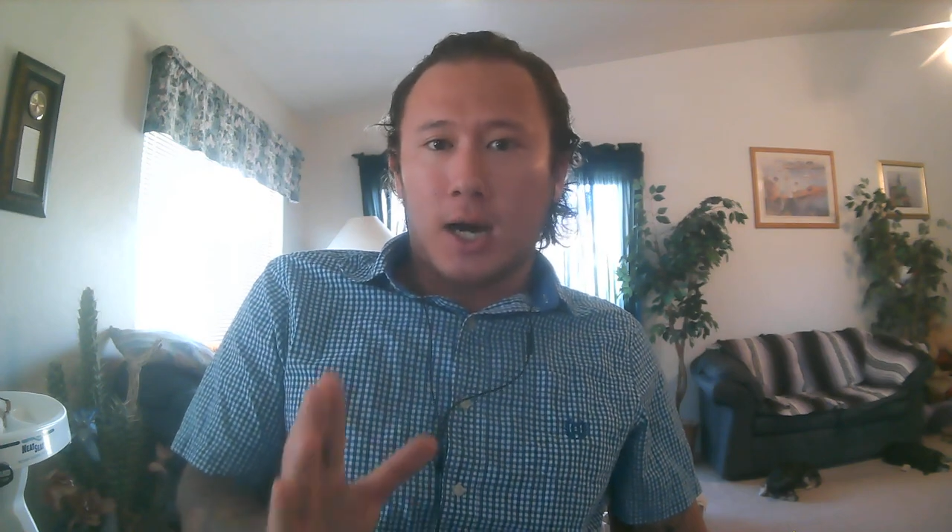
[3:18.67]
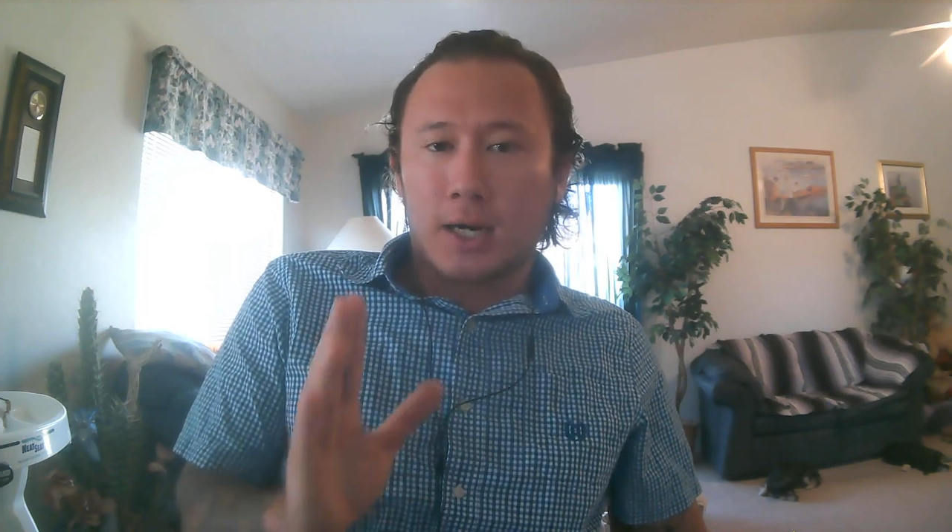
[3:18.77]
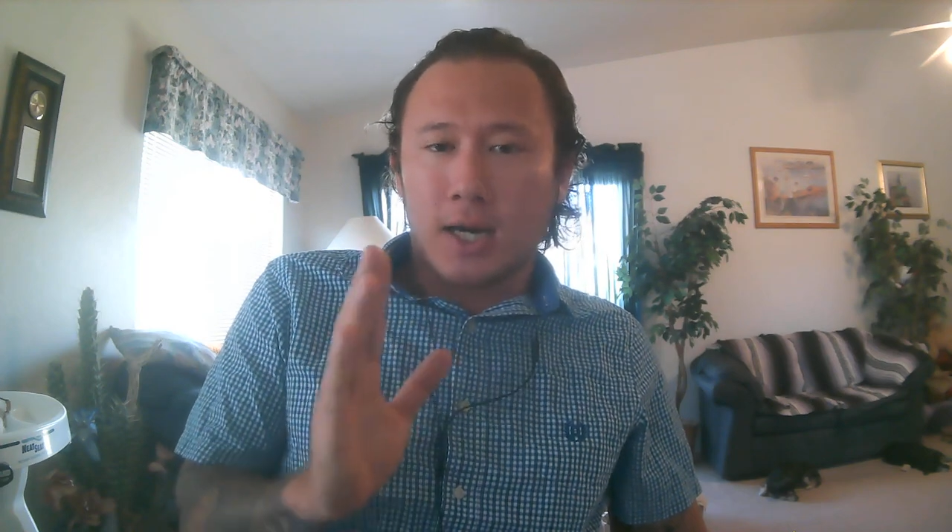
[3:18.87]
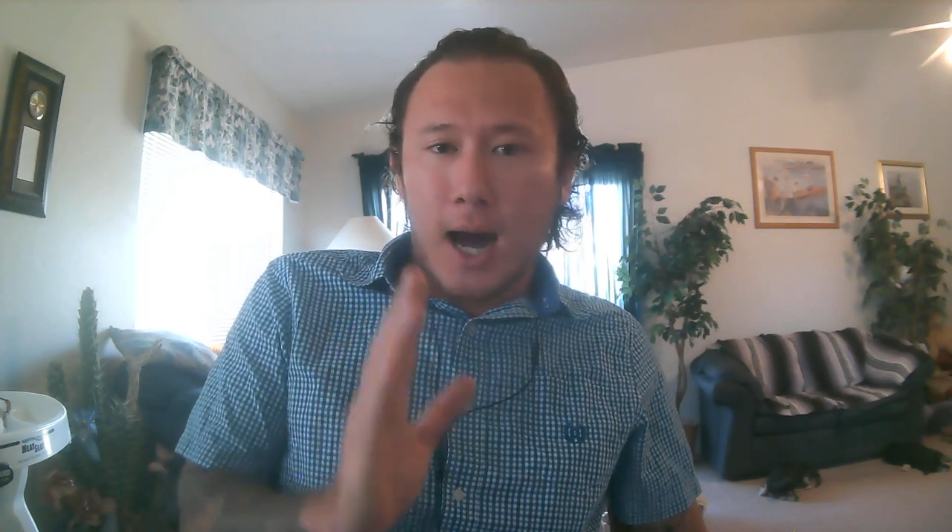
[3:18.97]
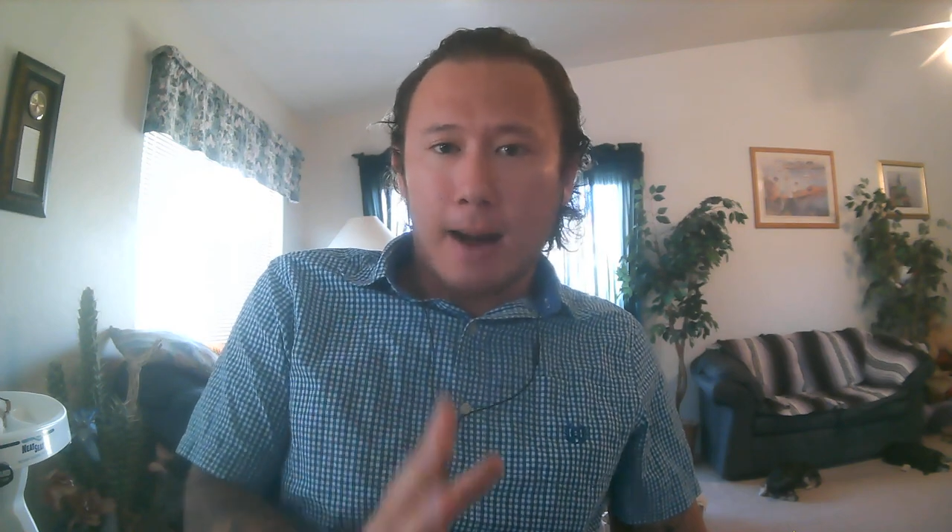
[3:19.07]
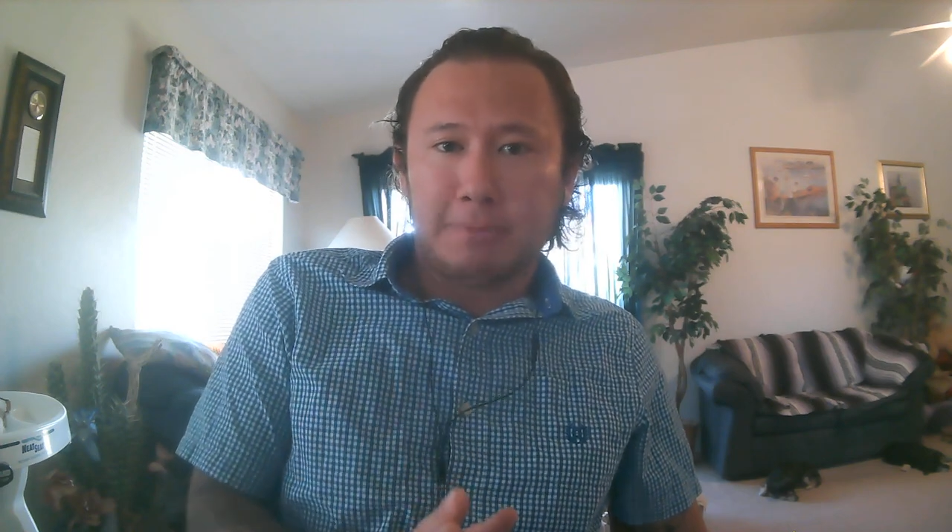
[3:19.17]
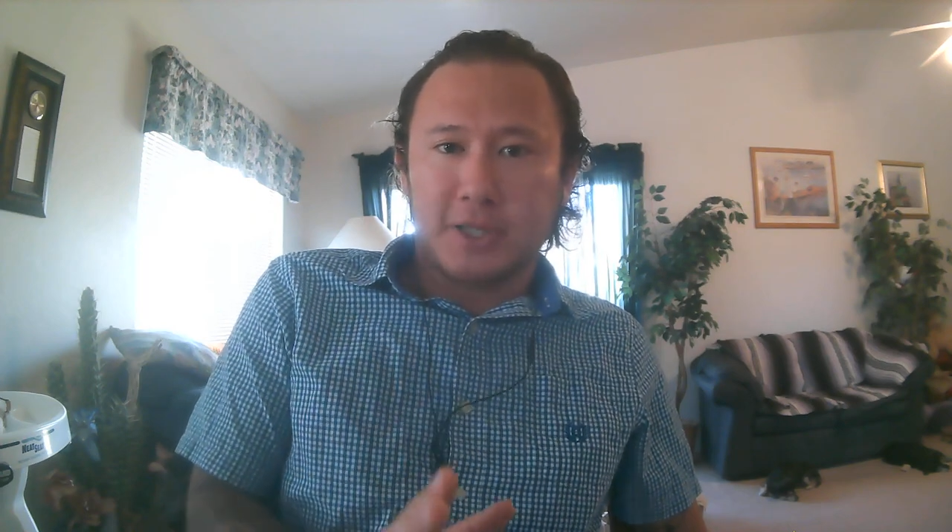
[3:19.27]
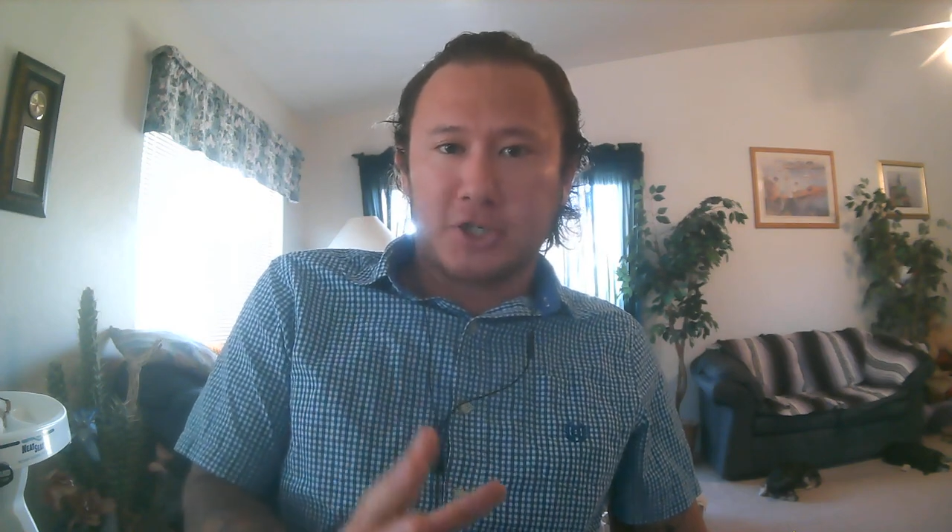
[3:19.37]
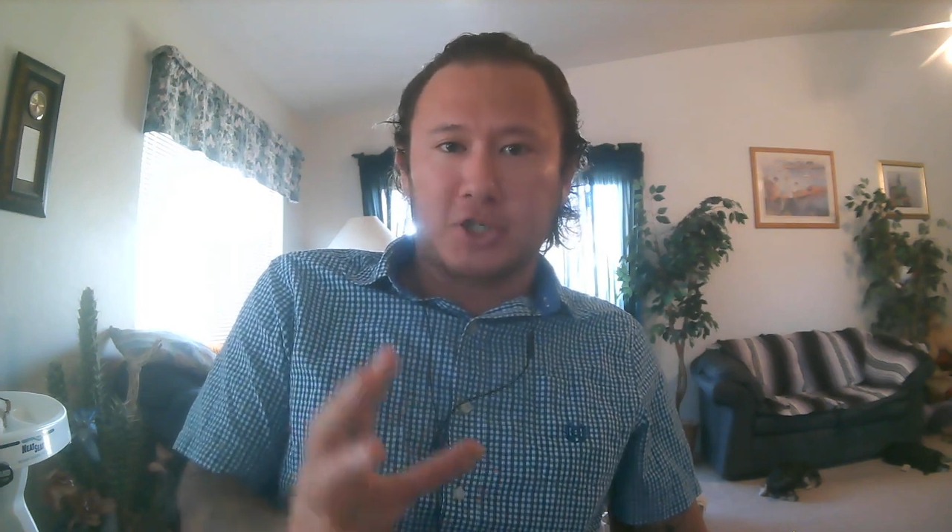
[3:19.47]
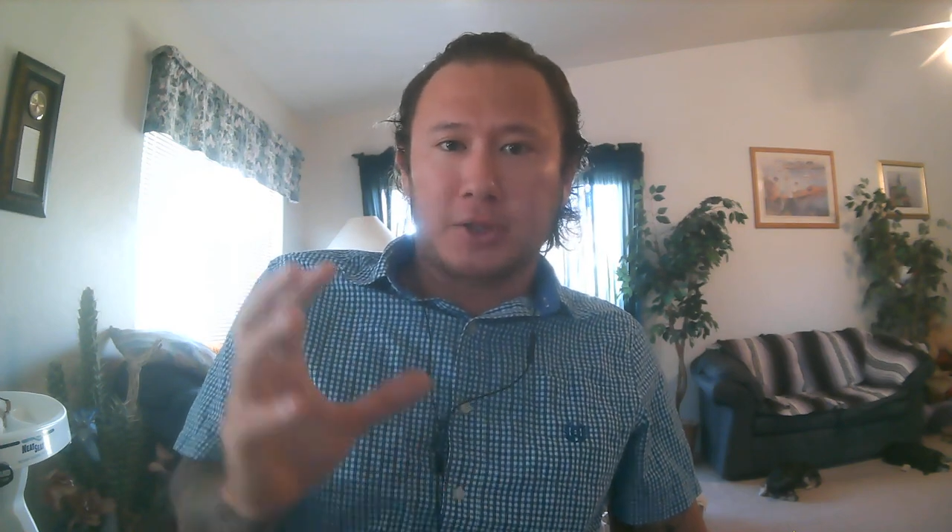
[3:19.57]

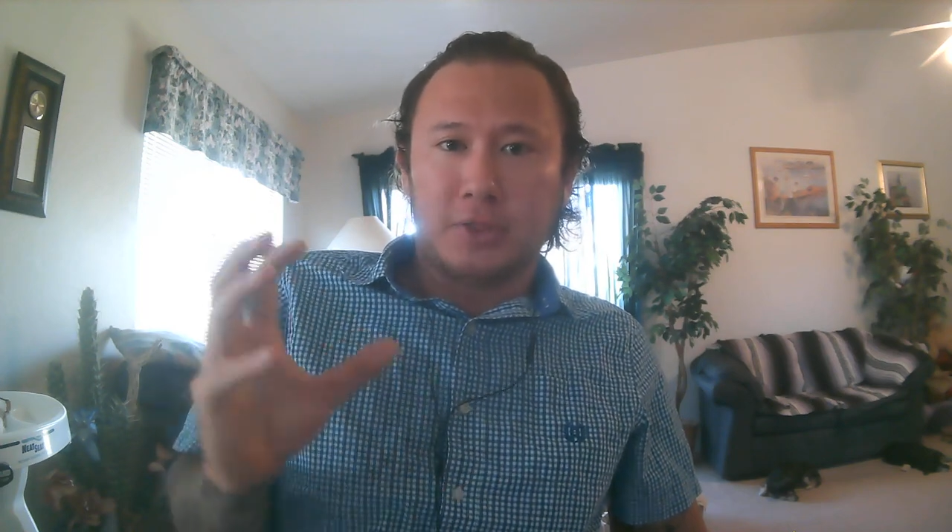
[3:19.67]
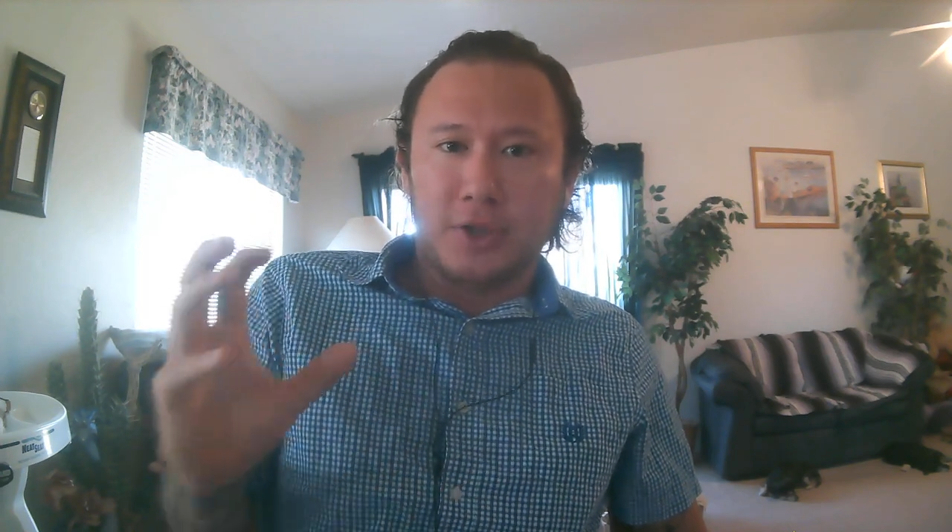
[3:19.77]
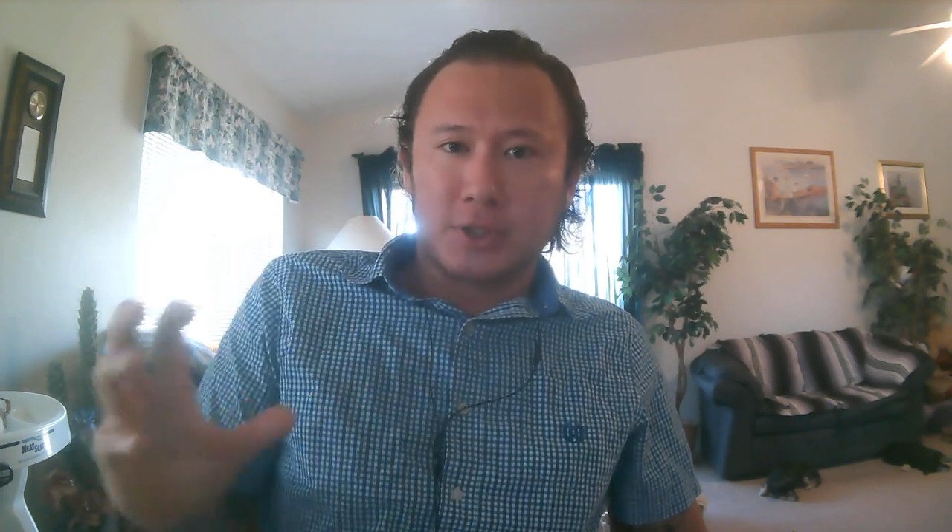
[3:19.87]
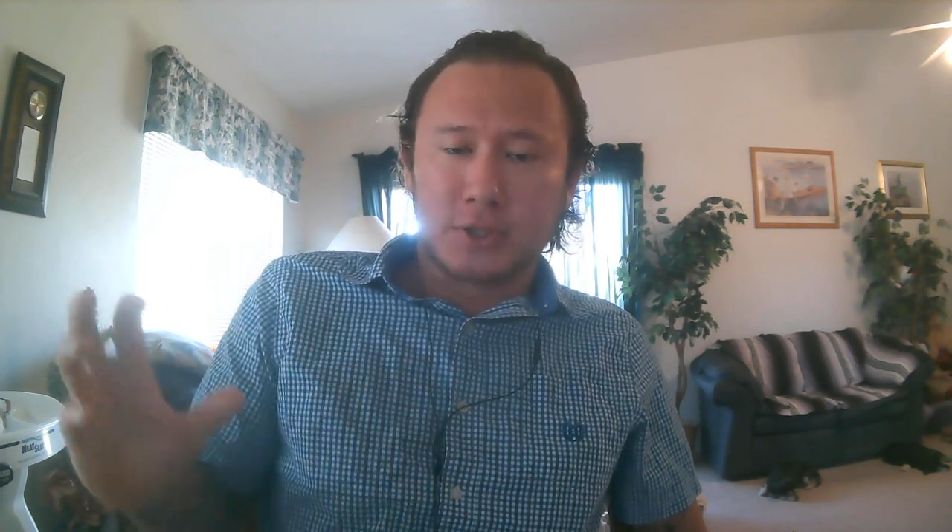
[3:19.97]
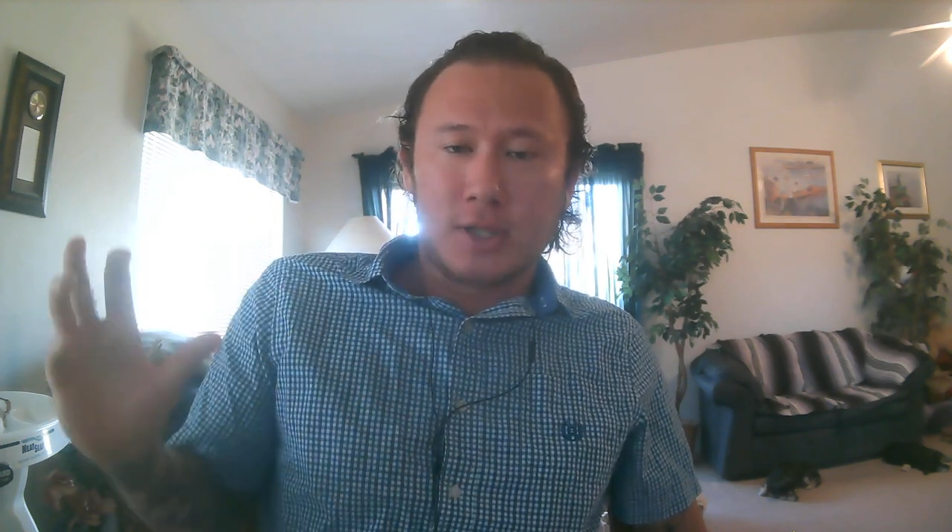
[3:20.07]
accomplishing things